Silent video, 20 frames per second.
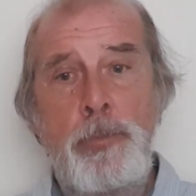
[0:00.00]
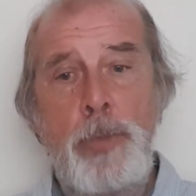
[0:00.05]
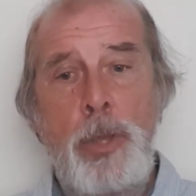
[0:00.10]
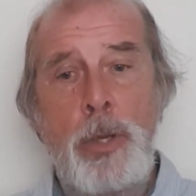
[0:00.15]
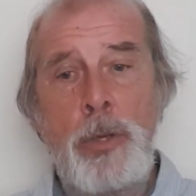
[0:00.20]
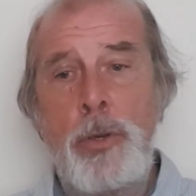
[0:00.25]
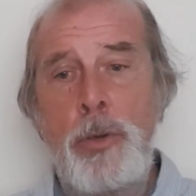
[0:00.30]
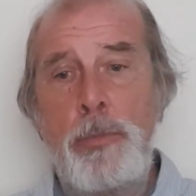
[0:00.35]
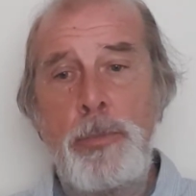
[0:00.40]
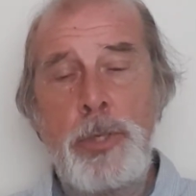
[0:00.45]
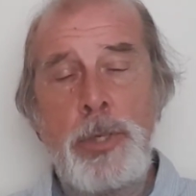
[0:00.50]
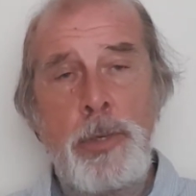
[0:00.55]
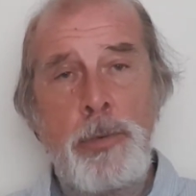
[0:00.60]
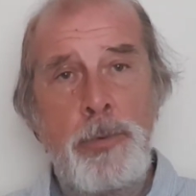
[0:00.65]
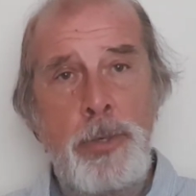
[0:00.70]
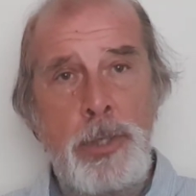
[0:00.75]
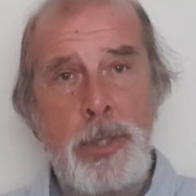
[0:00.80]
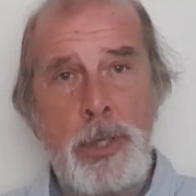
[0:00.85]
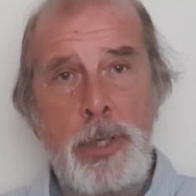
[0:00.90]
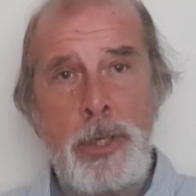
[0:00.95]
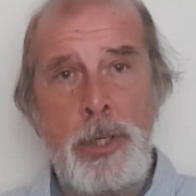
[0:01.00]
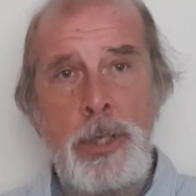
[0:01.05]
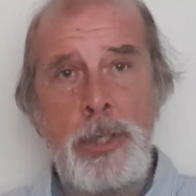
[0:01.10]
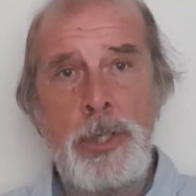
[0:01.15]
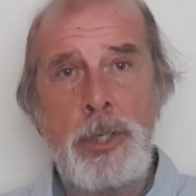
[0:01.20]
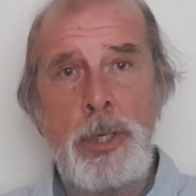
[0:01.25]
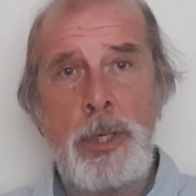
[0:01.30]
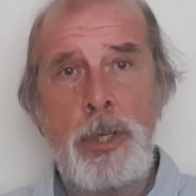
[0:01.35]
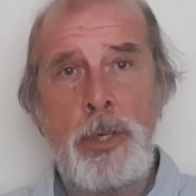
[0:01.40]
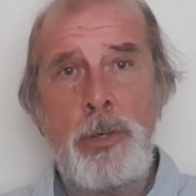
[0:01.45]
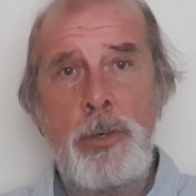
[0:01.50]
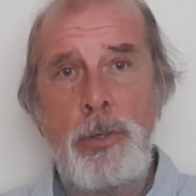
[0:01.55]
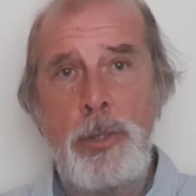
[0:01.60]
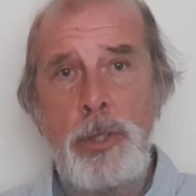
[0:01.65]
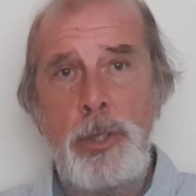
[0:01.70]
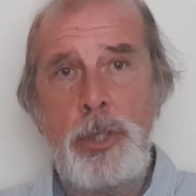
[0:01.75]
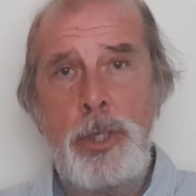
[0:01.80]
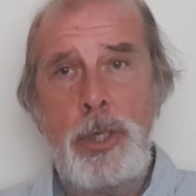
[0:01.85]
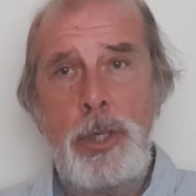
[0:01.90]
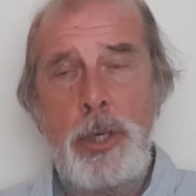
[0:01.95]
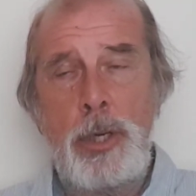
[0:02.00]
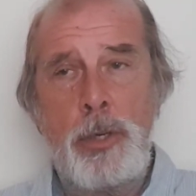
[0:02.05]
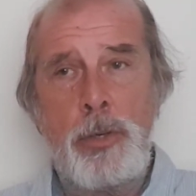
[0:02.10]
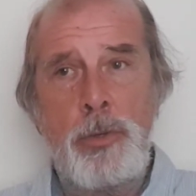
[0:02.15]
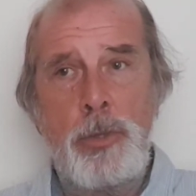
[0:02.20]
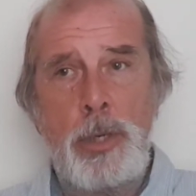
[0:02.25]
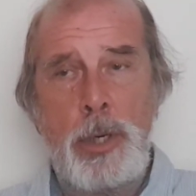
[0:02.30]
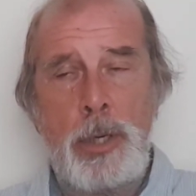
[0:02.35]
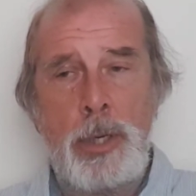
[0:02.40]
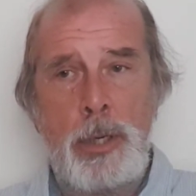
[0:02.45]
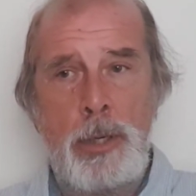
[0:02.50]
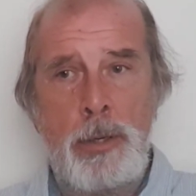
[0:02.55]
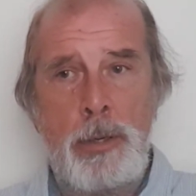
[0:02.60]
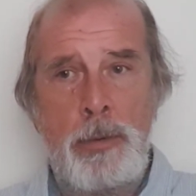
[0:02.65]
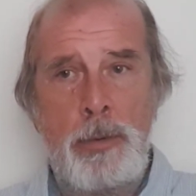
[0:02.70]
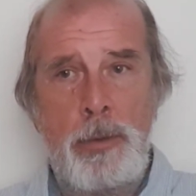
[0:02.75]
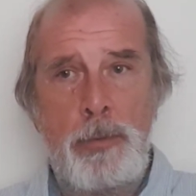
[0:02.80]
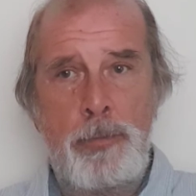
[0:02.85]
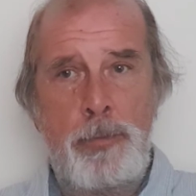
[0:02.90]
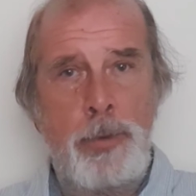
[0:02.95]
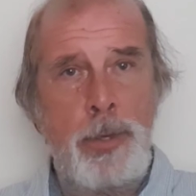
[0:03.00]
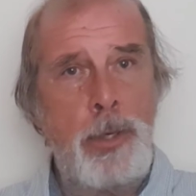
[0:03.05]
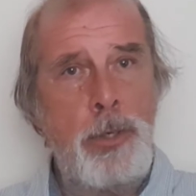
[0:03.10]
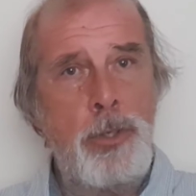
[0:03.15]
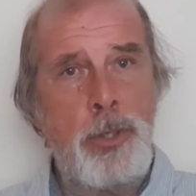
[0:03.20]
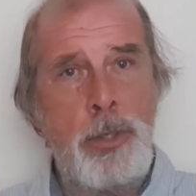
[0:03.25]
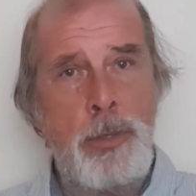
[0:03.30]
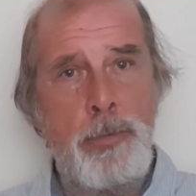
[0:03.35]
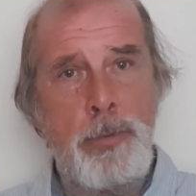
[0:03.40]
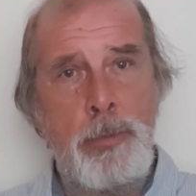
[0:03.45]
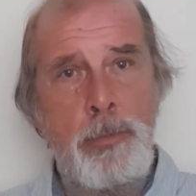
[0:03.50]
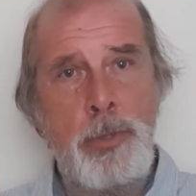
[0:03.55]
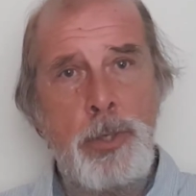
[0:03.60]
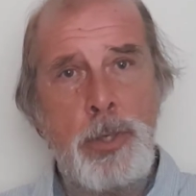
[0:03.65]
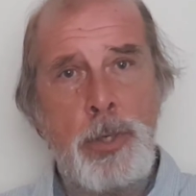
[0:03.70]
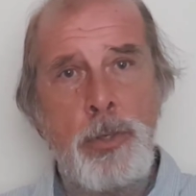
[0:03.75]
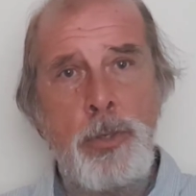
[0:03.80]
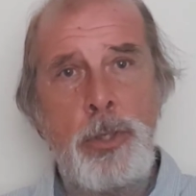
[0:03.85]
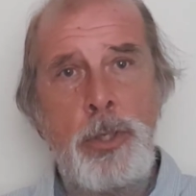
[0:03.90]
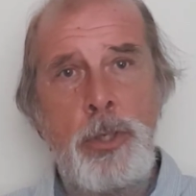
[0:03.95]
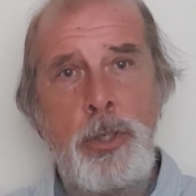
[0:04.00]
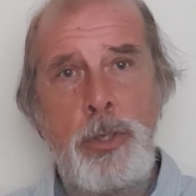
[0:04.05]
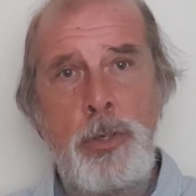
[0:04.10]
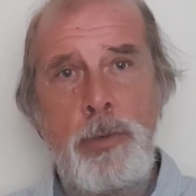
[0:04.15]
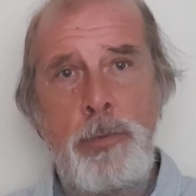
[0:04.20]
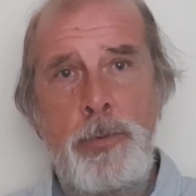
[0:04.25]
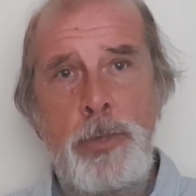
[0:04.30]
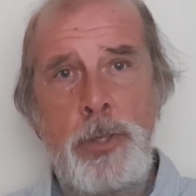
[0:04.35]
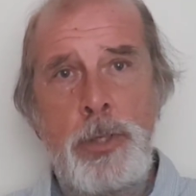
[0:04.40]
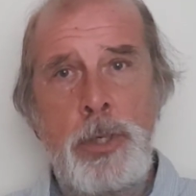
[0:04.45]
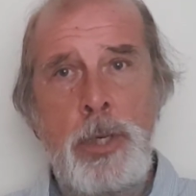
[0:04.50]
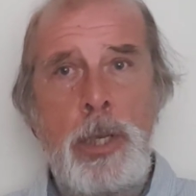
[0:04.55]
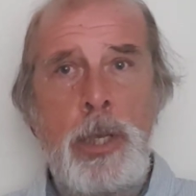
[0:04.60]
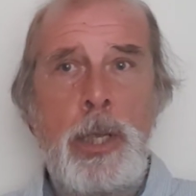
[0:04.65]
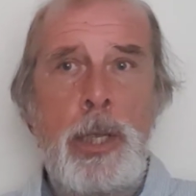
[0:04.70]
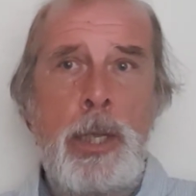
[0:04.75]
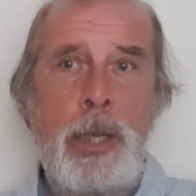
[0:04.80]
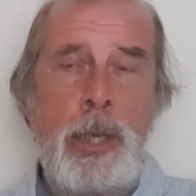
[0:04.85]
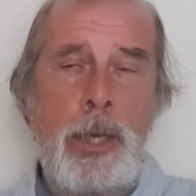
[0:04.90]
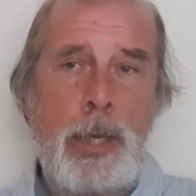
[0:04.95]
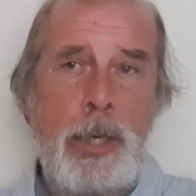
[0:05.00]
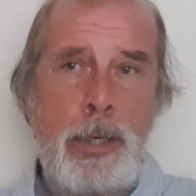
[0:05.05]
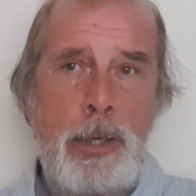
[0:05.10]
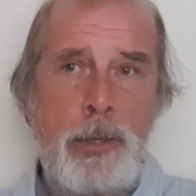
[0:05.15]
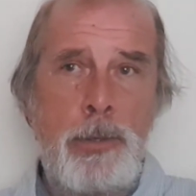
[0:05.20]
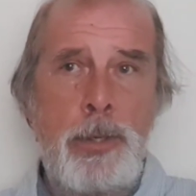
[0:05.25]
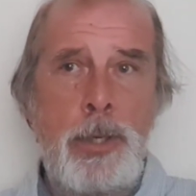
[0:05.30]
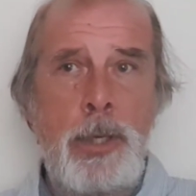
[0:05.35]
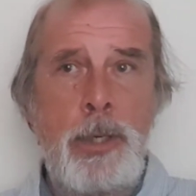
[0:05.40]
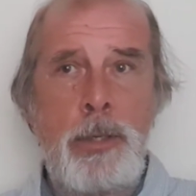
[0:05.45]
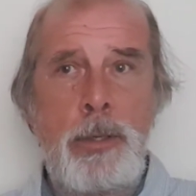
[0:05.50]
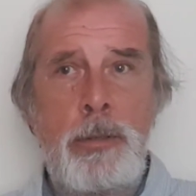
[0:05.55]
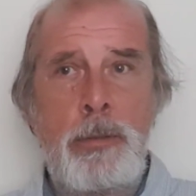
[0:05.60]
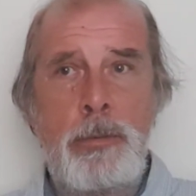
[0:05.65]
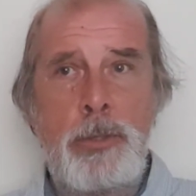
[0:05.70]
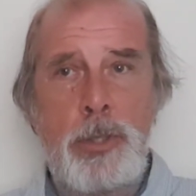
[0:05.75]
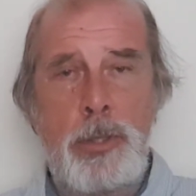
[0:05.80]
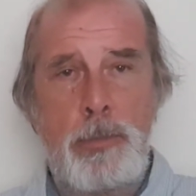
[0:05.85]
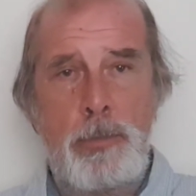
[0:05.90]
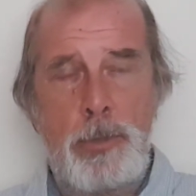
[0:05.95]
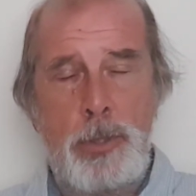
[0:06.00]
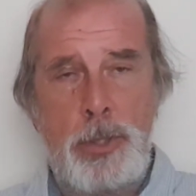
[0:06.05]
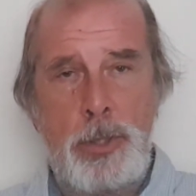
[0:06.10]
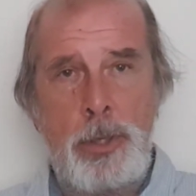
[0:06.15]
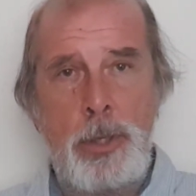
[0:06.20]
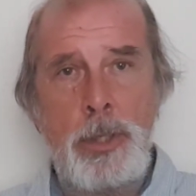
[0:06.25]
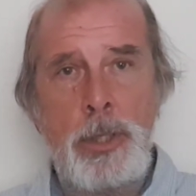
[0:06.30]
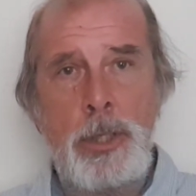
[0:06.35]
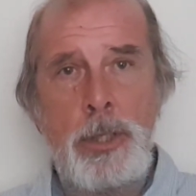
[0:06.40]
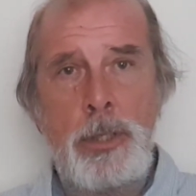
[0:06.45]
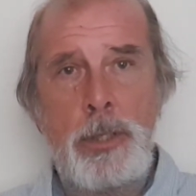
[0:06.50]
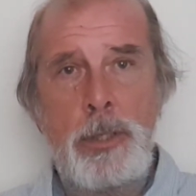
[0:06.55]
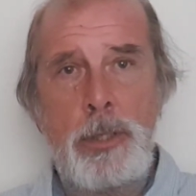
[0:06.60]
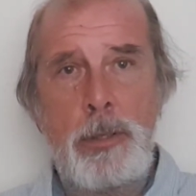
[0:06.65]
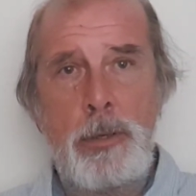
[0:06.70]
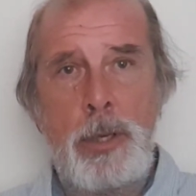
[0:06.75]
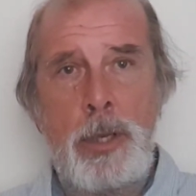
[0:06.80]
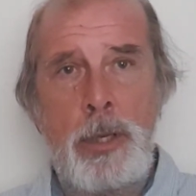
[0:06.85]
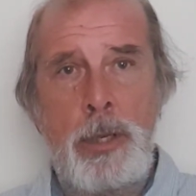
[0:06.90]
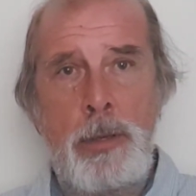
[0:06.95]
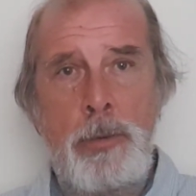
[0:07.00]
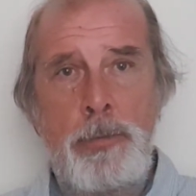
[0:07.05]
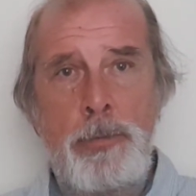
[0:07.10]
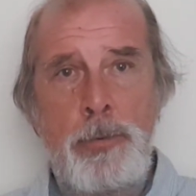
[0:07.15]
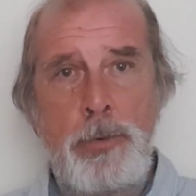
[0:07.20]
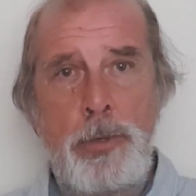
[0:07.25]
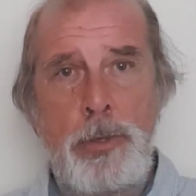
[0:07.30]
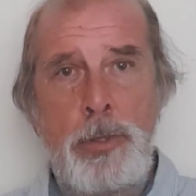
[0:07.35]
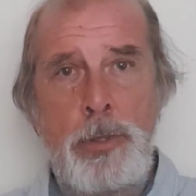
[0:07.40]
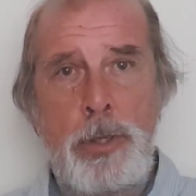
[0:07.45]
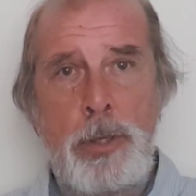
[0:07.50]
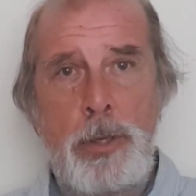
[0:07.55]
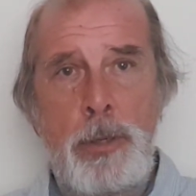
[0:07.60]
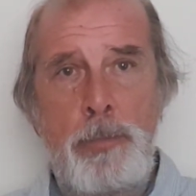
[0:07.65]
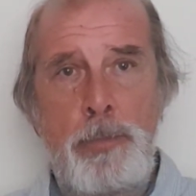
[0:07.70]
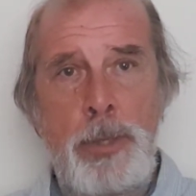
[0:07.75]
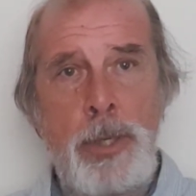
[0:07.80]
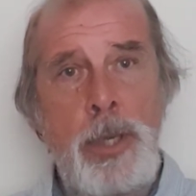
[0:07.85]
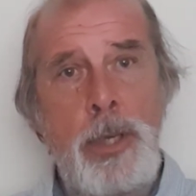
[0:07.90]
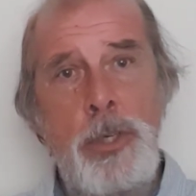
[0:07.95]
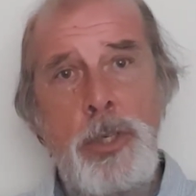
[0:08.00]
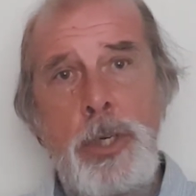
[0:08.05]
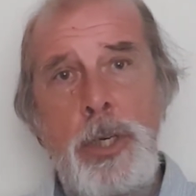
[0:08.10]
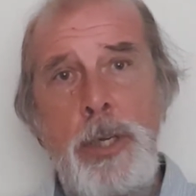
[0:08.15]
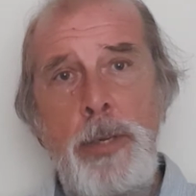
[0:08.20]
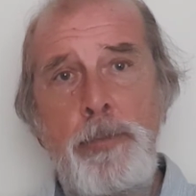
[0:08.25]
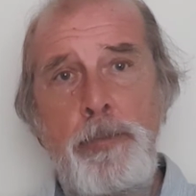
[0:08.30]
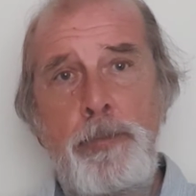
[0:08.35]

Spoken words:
I got myself a degree in psychology. I got a fellowship from the Scottish office, and I then studied for a PhD.